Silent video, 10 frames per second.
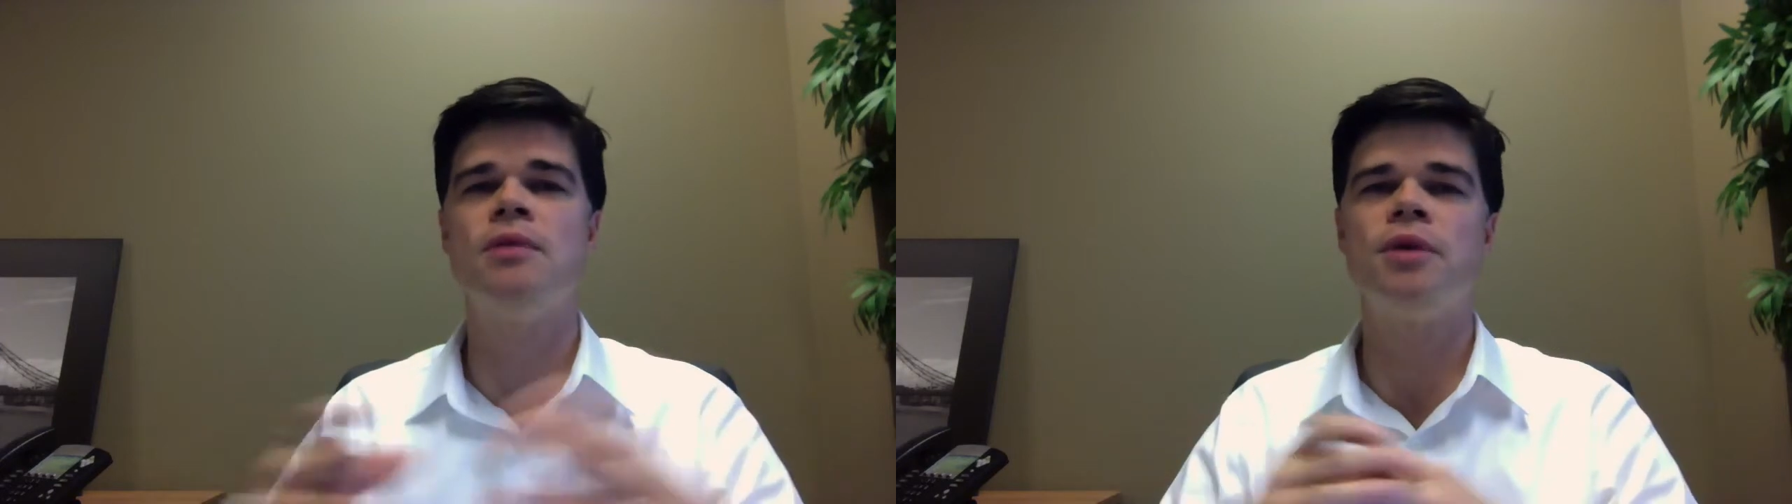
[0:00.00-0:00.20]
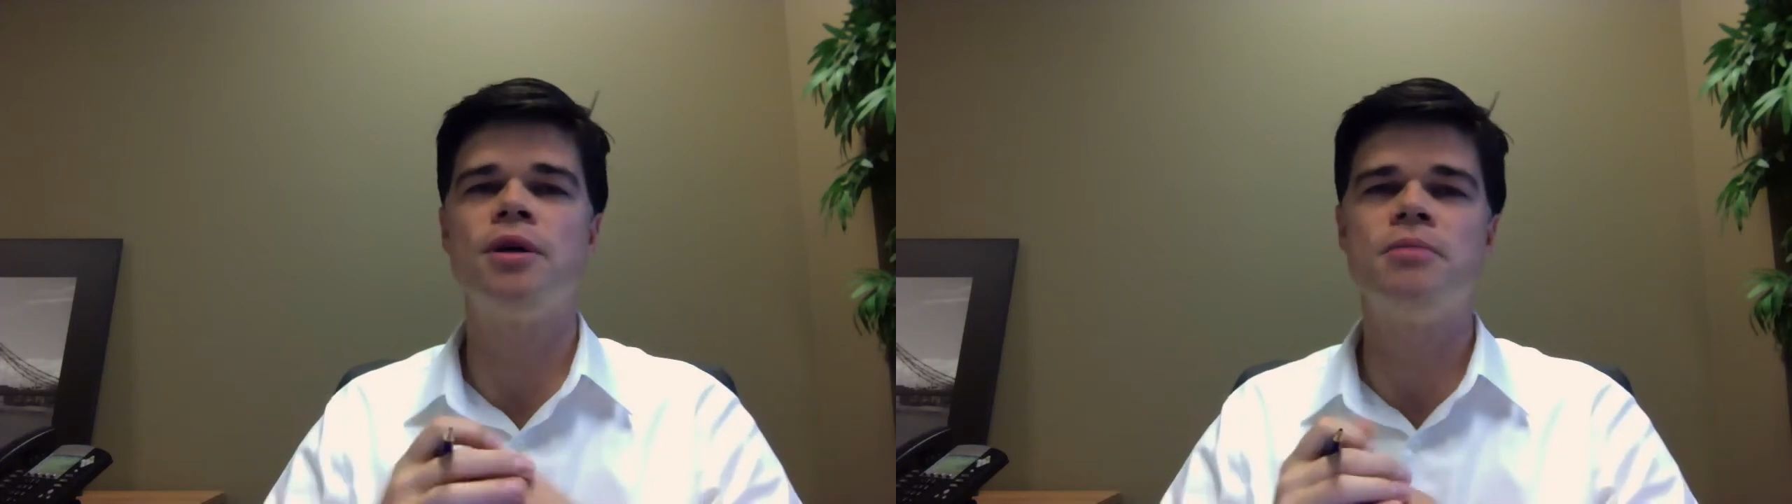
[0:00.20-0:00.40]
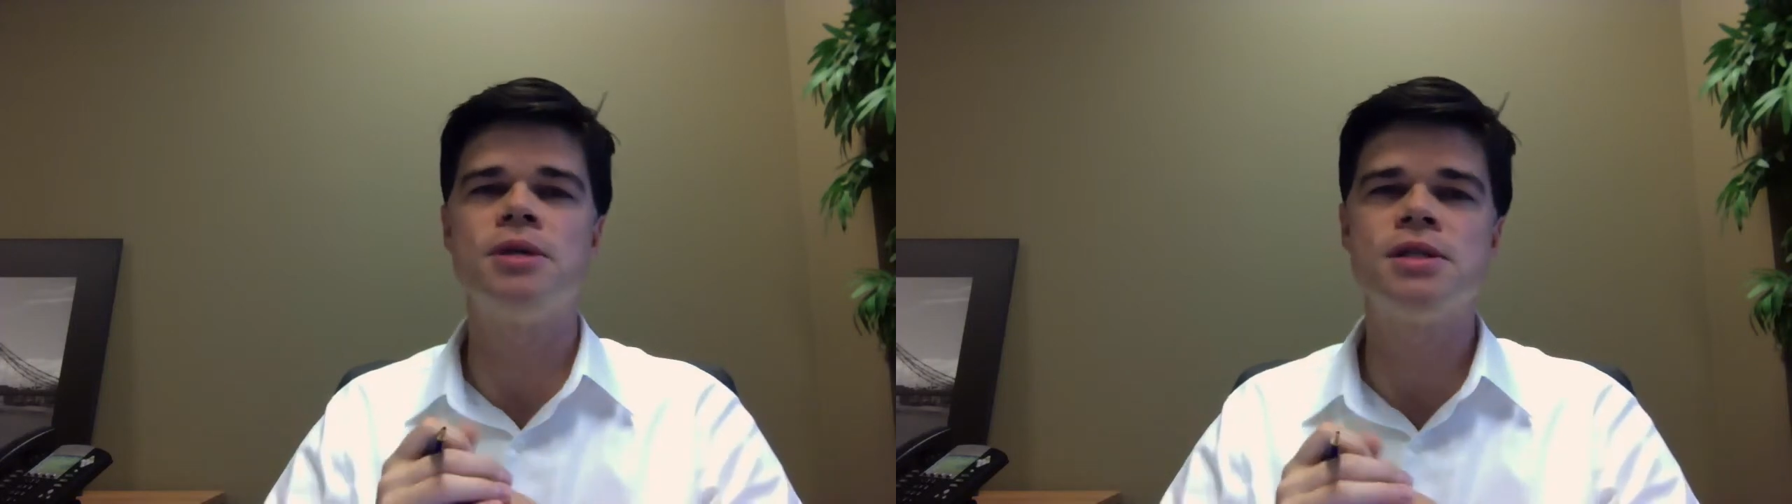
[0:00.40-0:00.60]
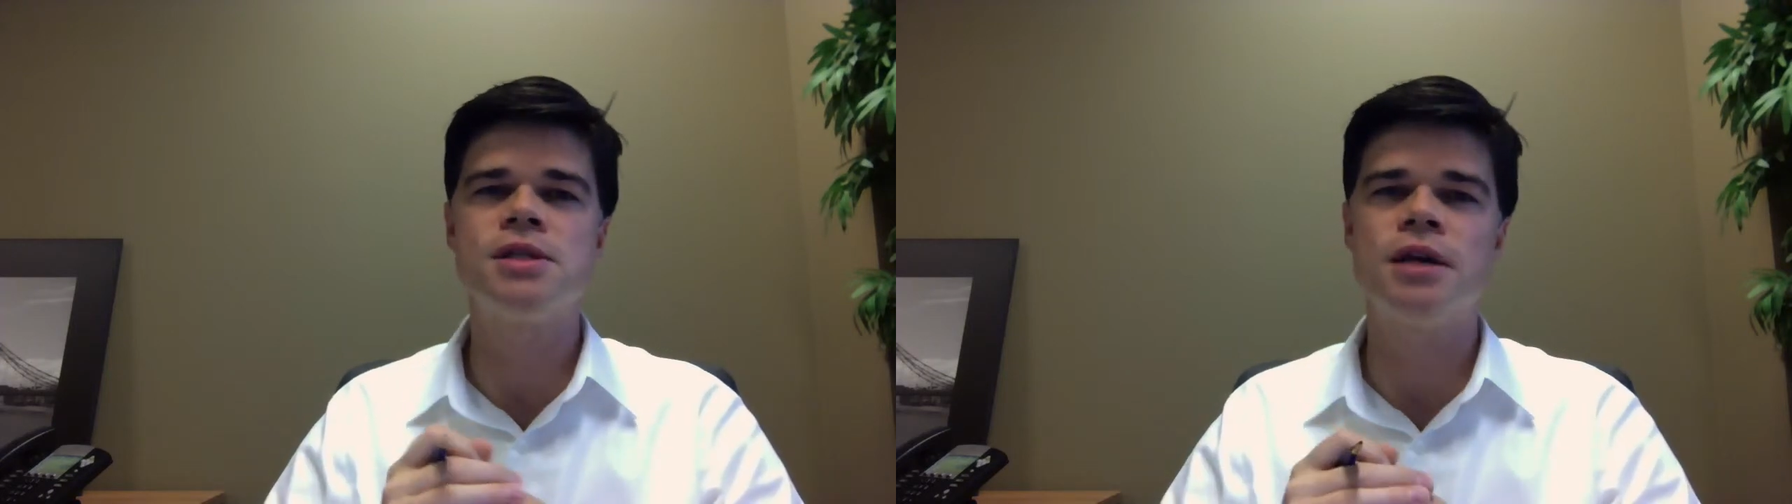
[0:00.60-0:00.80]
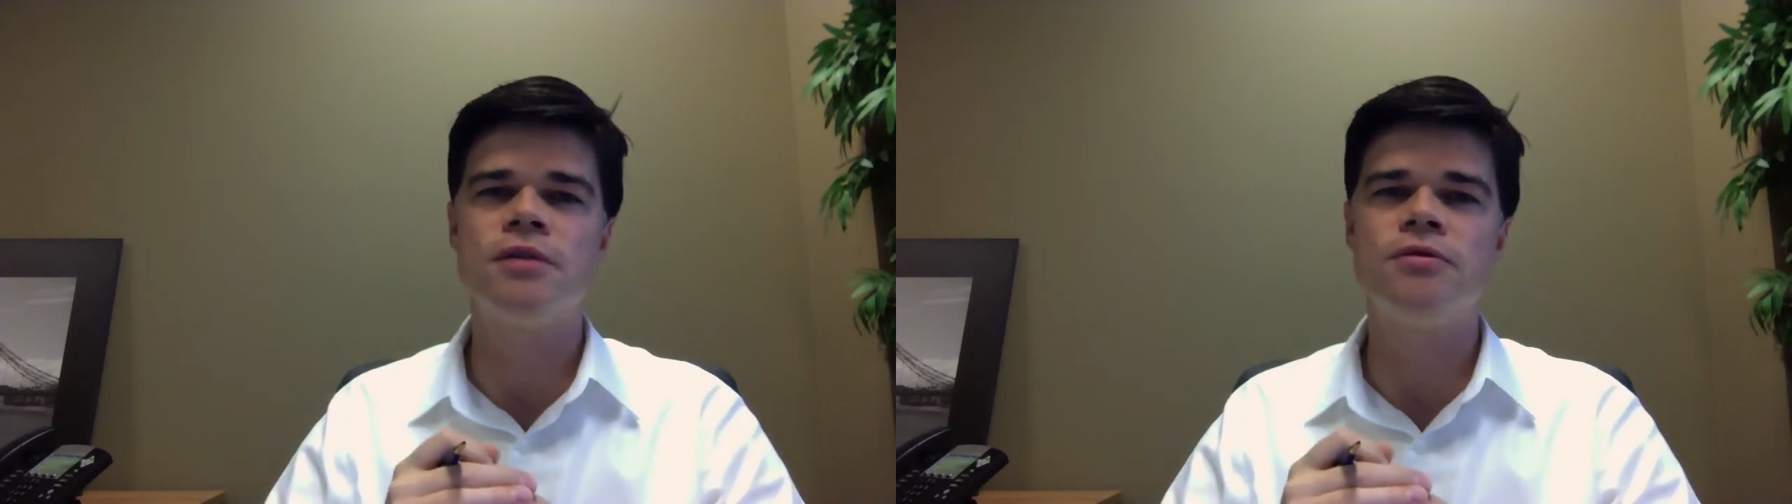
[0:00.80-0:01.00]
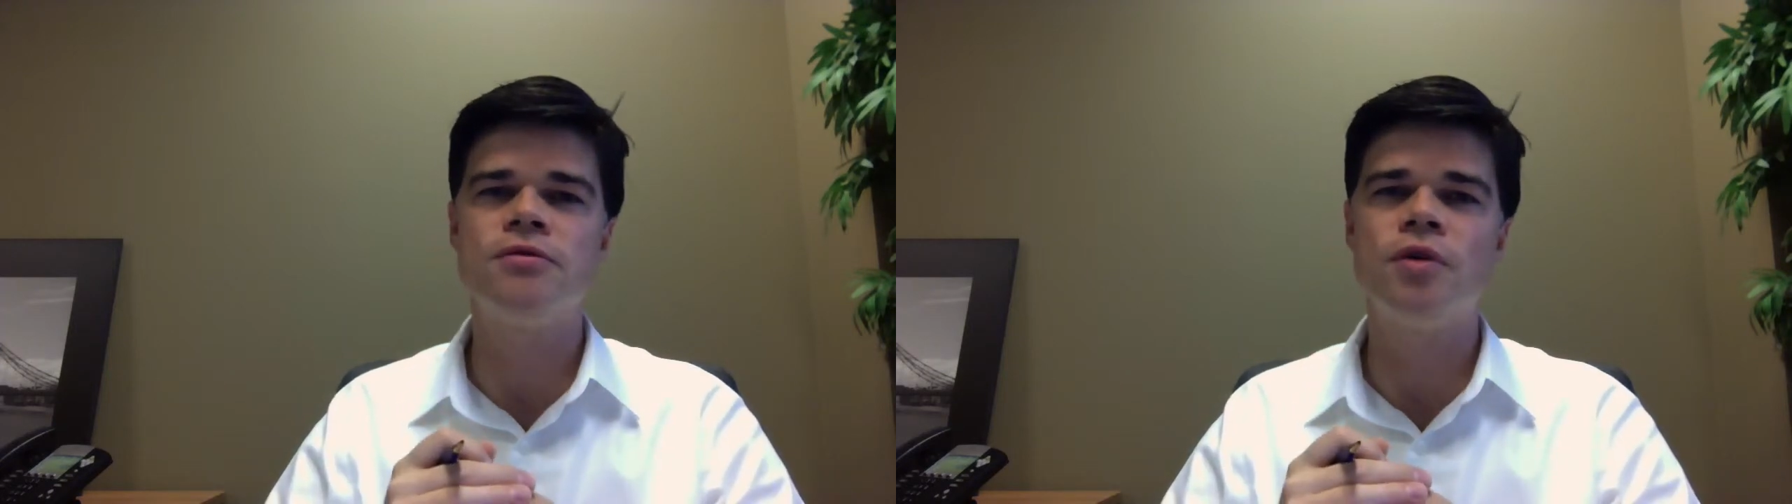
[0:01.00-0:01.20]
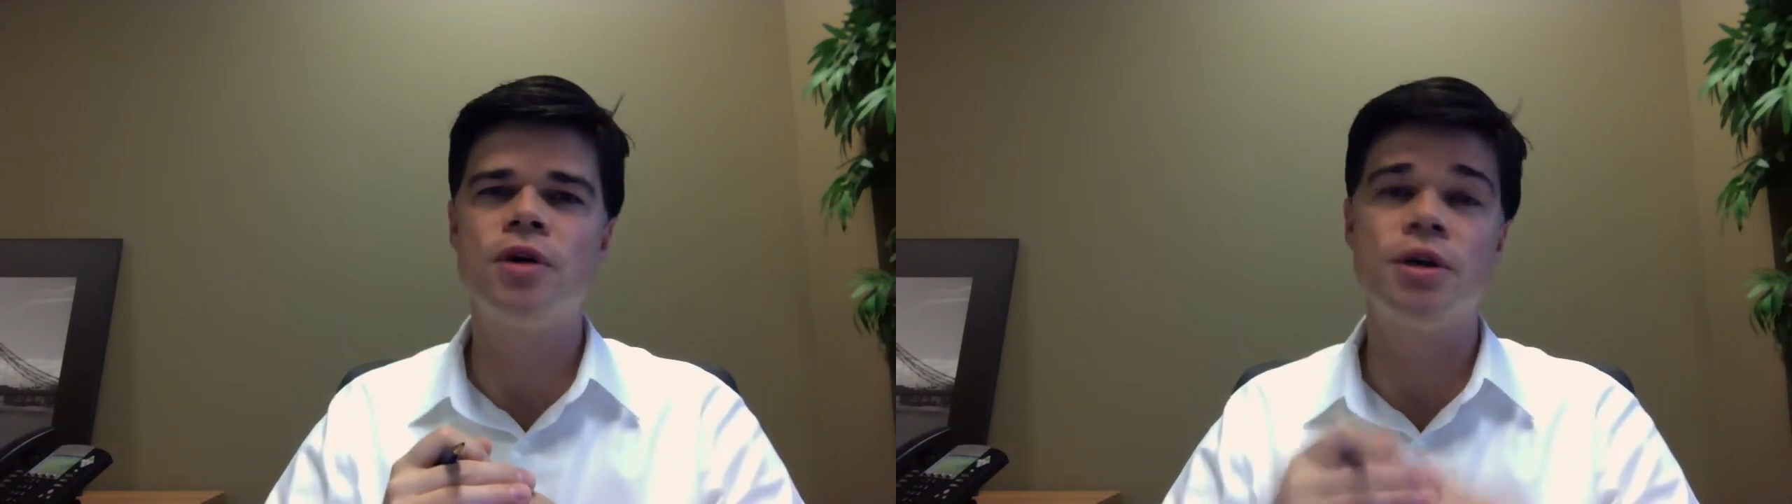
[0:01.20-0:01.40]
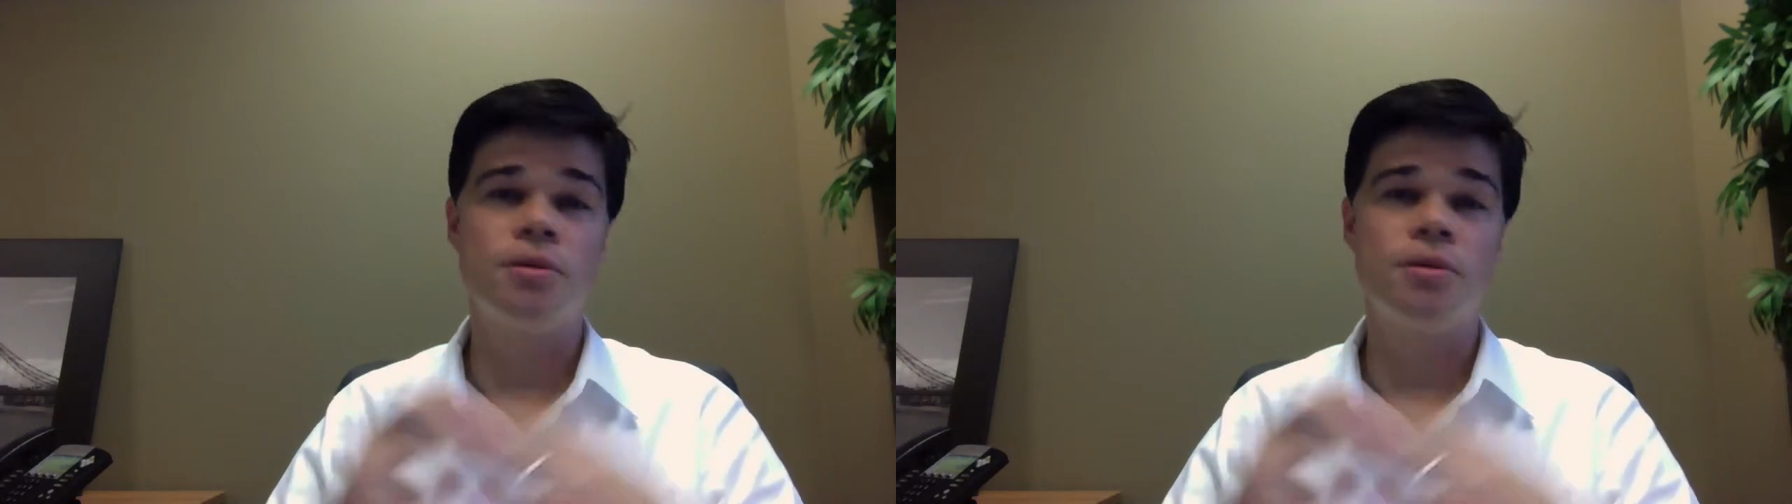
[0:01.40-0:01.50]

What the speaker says: what your business can afford,